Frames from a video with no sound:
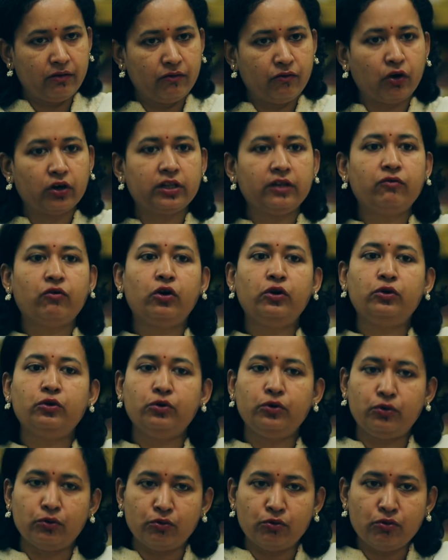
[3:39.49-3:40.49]
what they want
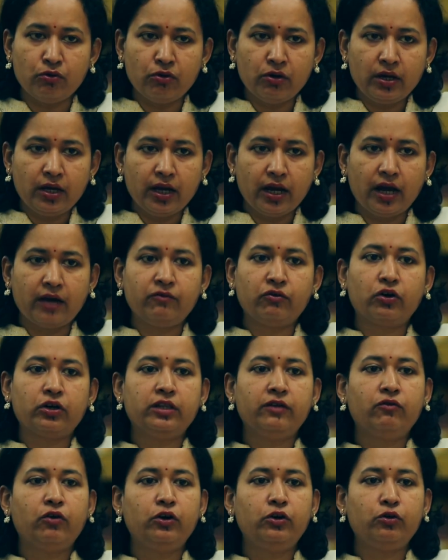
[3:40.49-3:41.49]
to do and what
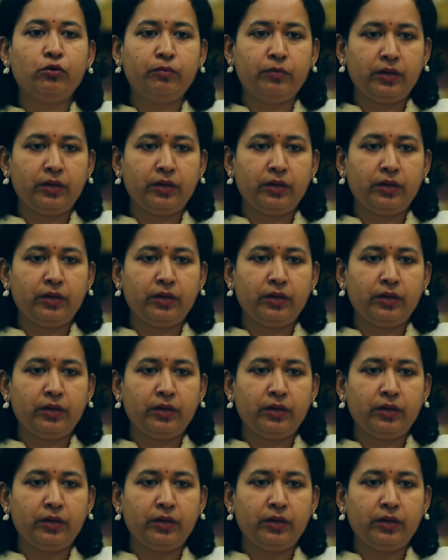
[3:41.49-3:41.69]
they want to